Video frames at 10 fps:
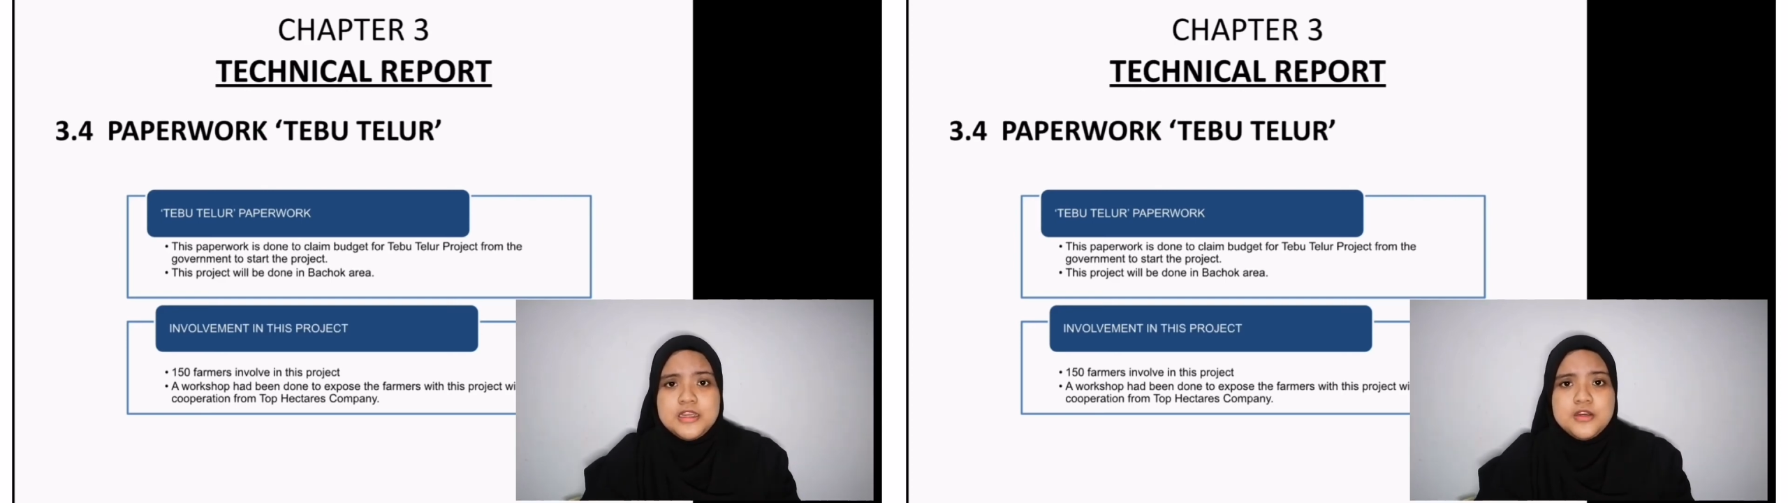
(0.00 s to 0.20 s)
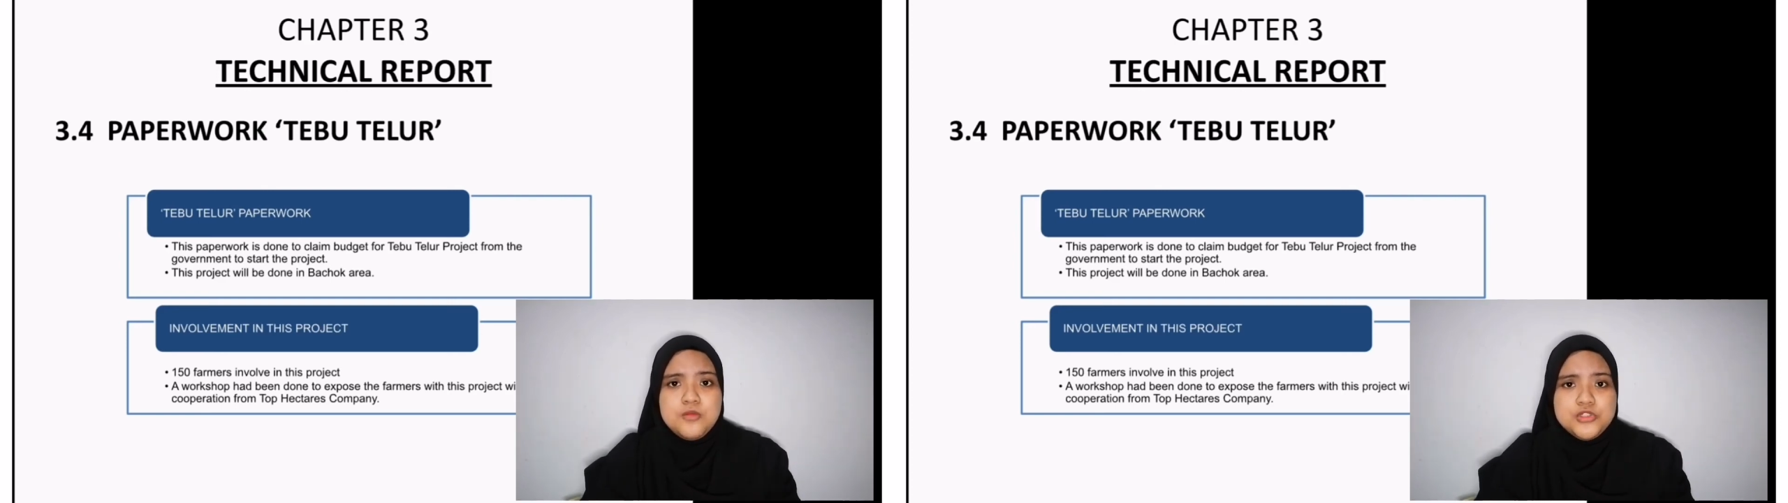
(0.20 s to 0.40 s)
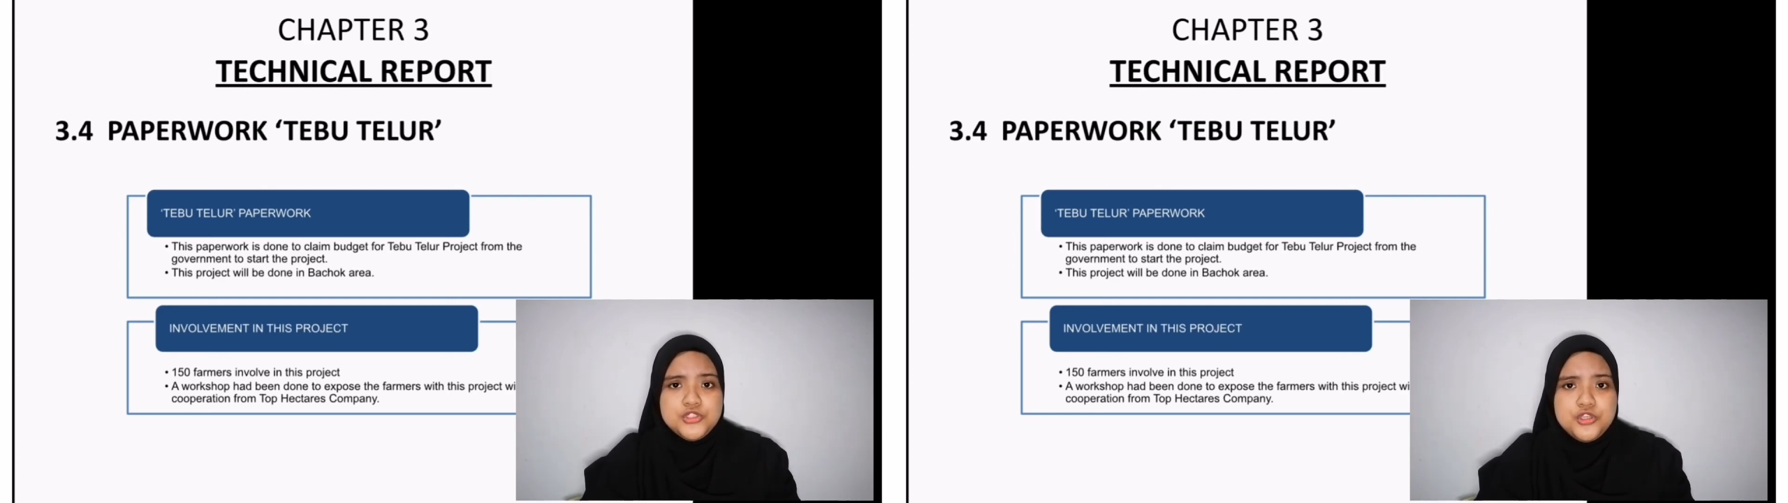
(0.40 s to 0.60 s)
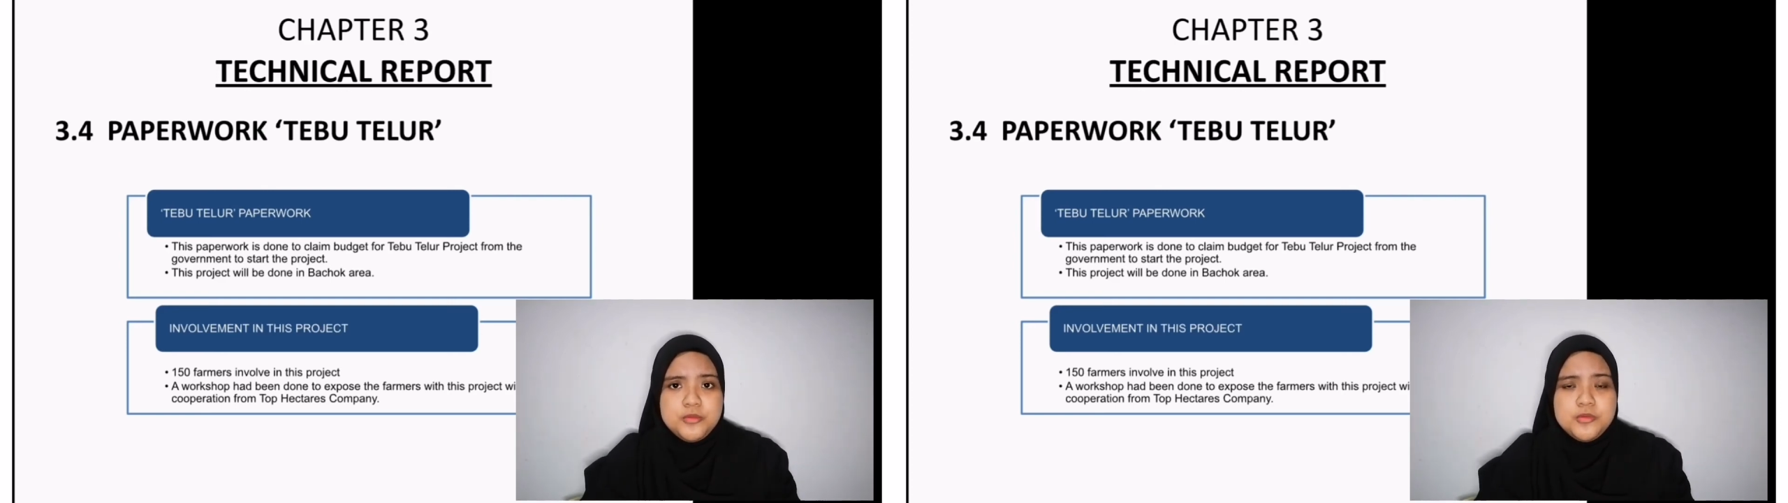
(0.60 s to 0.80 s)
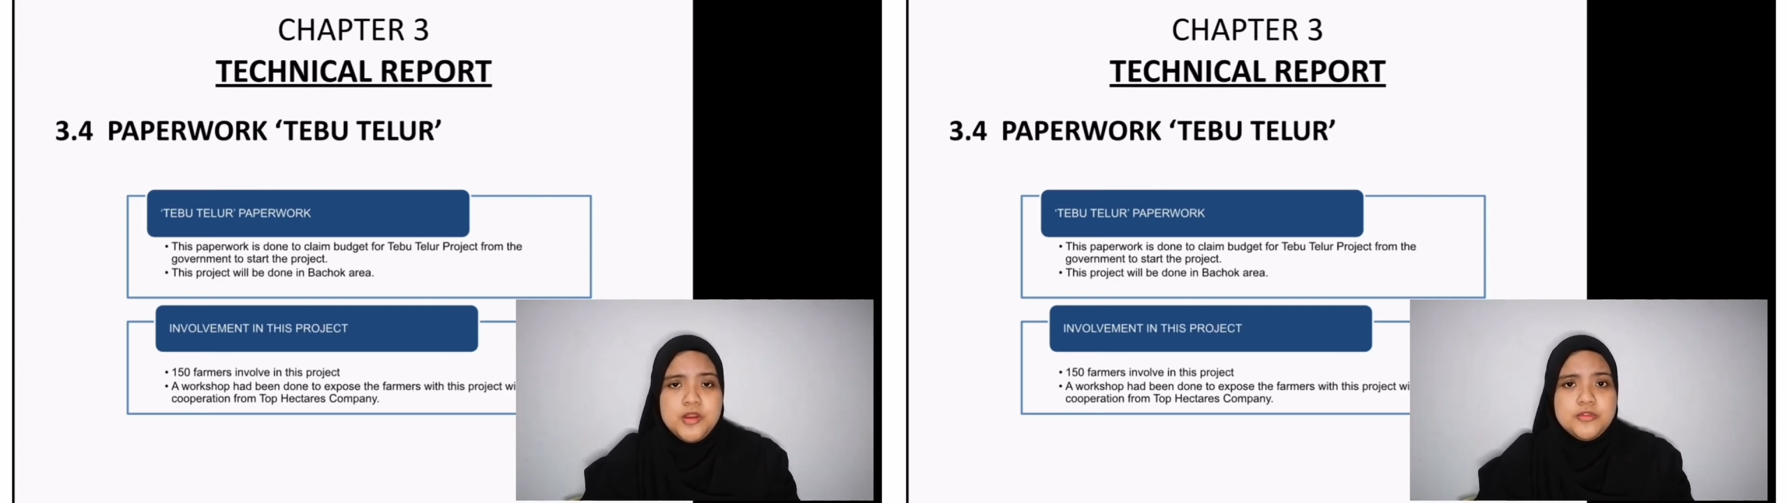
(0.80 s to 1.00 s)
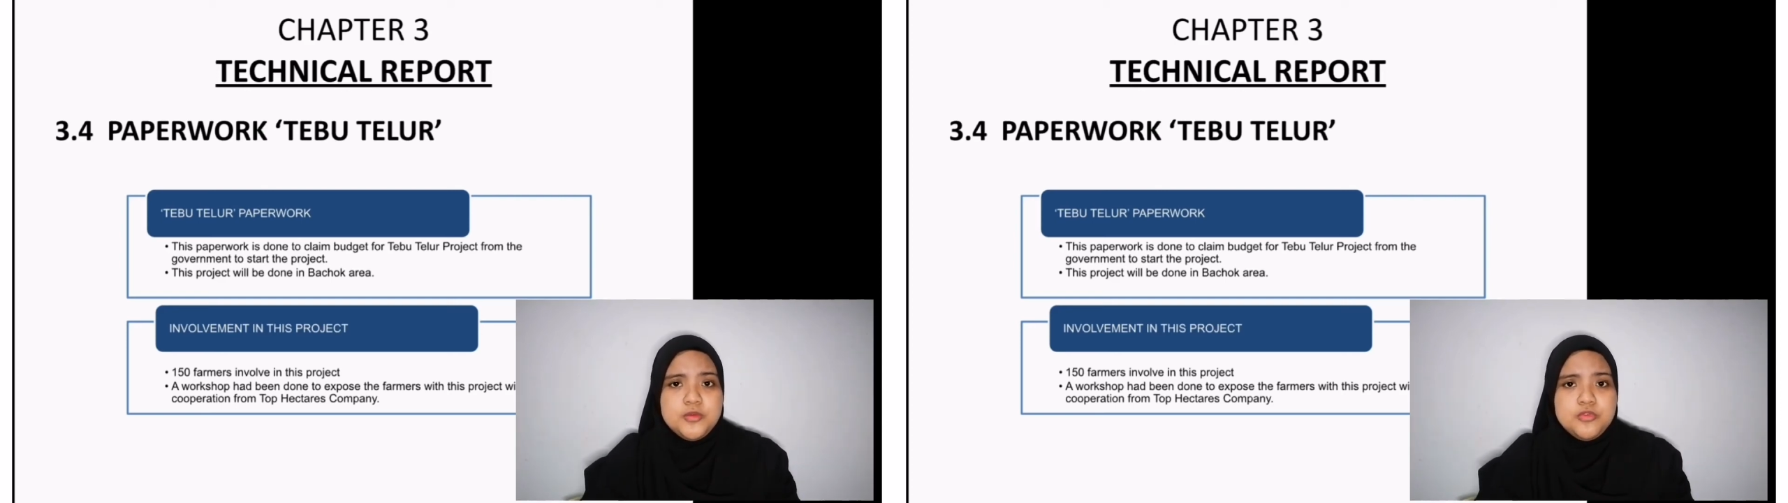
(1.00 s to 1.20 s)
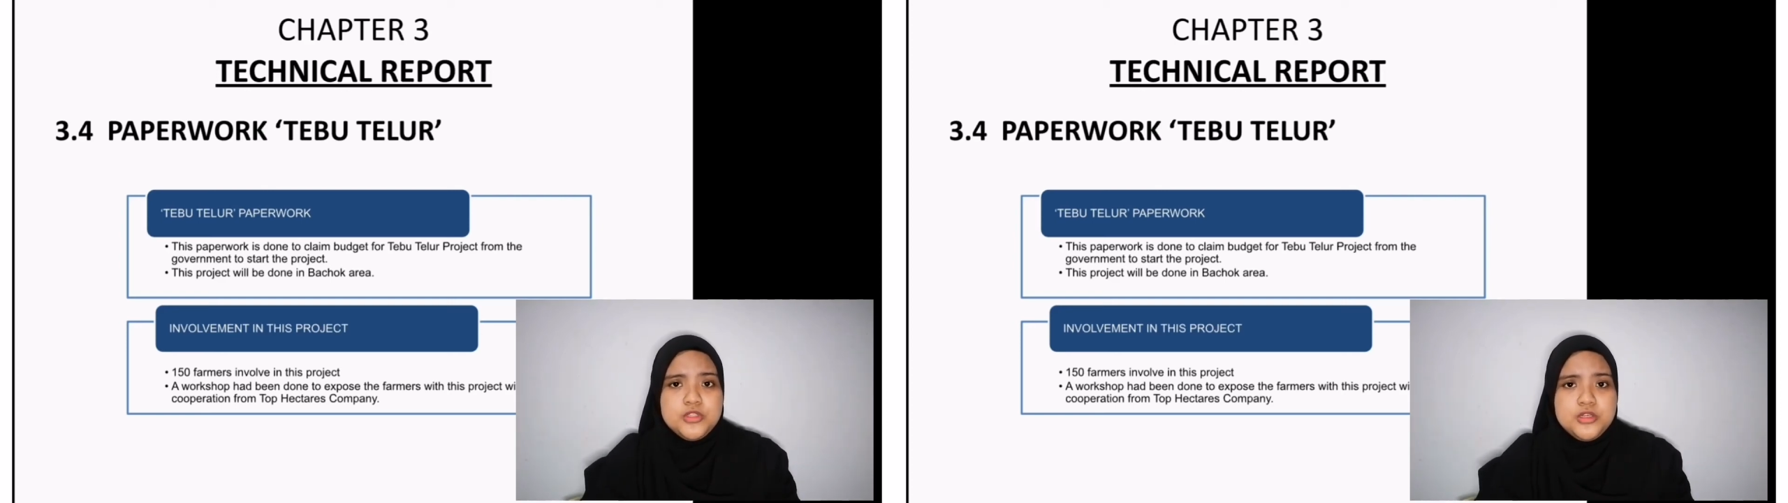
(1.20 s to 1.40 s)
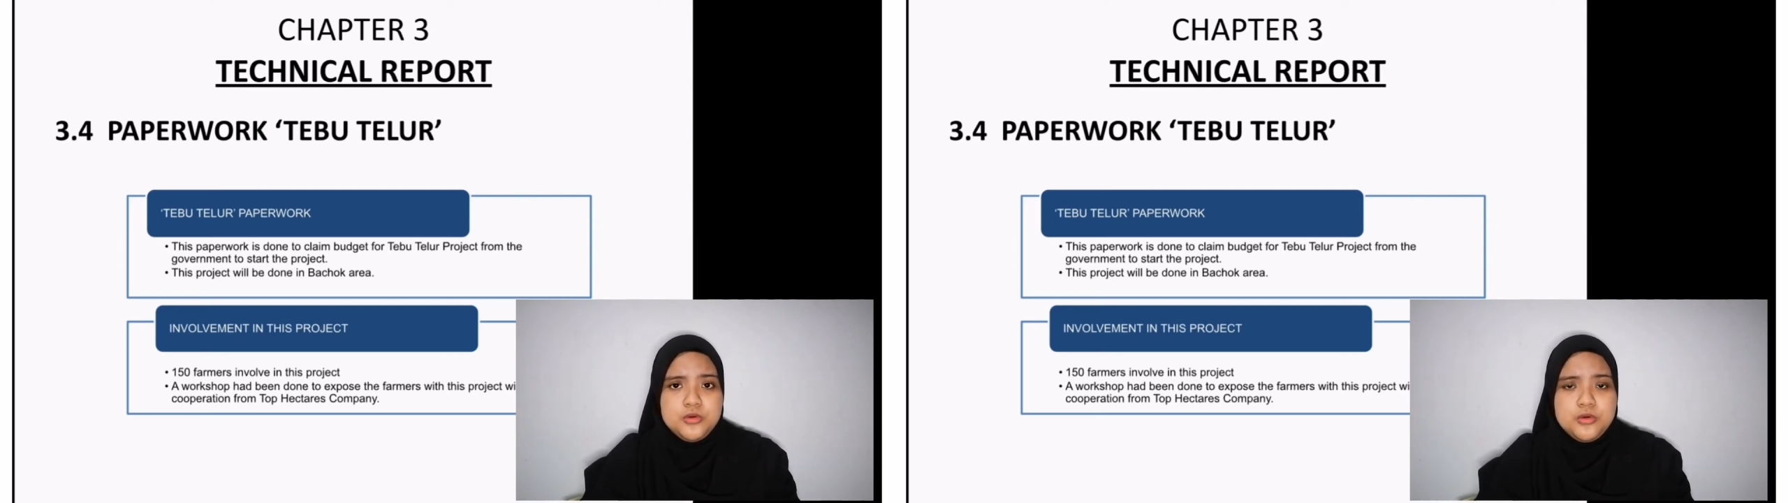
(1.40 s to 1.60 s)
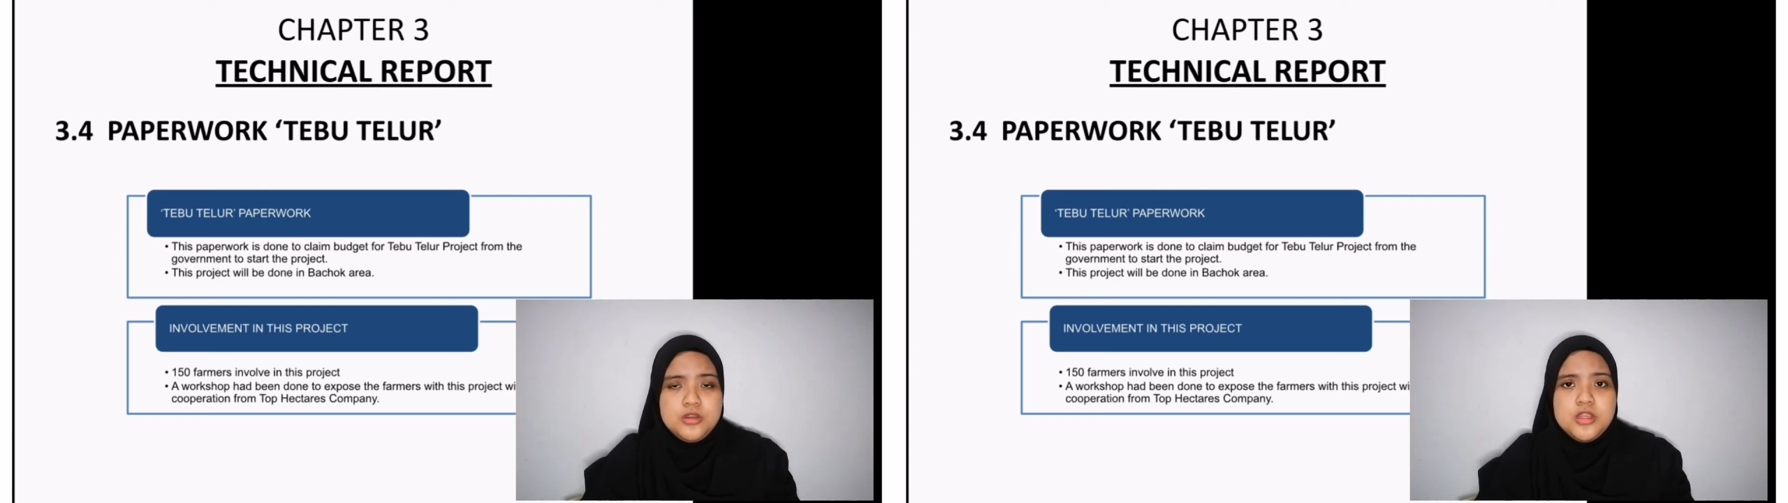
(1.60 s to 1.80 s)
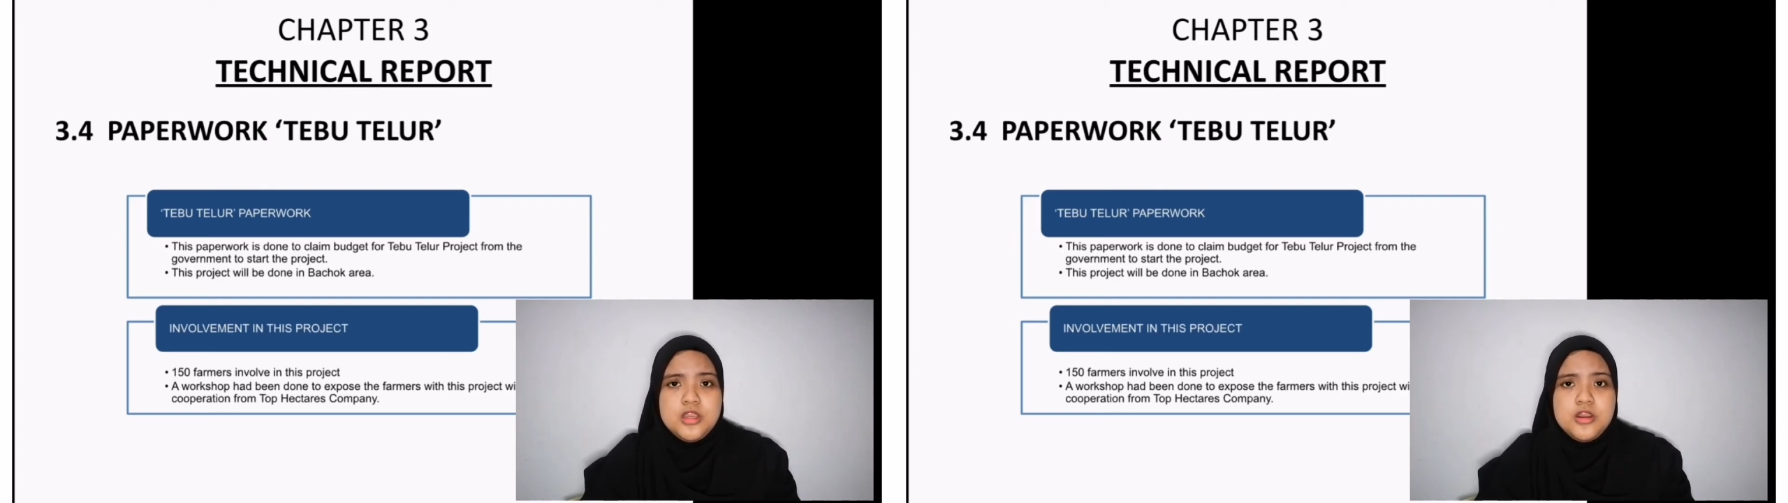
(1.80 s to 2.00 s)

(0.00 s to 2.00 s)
A workshop about tebu telur